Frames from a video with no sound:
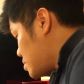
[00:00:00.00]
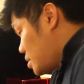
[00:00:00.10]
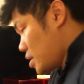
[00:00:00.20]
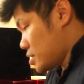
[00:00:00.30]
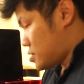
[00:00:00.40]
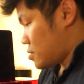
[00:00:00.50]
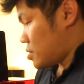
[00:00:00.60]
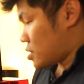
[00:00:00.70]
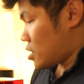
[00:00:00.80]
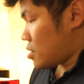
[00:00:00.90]
Yeah, so
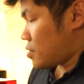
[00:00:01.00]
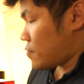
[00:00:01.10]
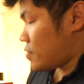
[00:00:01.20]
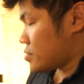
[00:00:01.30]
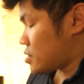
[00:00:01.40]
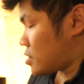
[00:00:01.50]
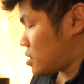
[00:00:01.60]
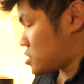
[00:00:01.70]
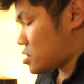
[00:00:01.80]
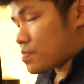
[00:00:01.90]
the carbon filter
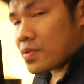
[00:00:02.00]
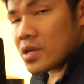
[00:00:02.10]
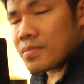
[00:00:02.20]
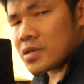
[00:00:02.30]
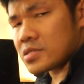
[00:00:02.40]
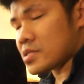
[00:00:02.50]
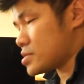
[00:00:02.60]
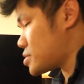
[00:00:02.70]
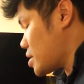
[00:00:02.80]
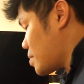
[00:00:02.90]
is pretty much the
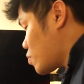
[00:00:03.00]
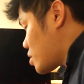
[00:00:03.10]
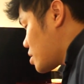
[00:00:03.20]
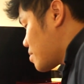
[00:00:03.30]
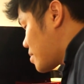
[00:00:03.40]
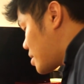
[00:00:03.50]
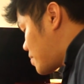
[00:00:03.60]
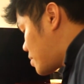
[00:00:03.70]
same with the Mars